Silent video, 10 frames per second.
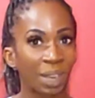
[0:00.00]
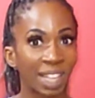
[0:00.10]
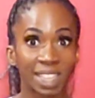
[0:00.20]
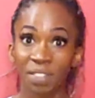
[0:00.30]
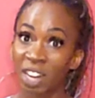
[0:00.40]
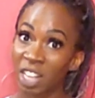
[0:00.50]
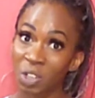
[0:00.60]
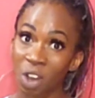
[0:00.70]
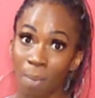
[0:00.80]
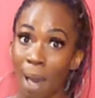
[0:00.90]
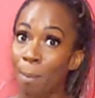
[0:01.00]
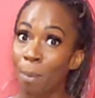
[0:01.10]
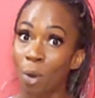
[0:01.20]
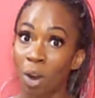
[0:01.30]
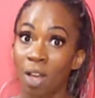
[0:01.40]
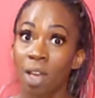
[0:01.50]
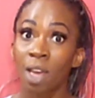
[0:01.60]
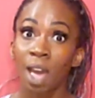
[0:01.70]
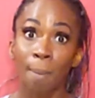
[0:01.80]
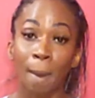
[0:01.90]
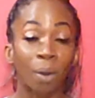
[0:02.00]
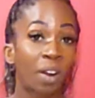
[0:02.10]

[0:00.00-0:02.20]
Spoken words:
We could definitely talk about more about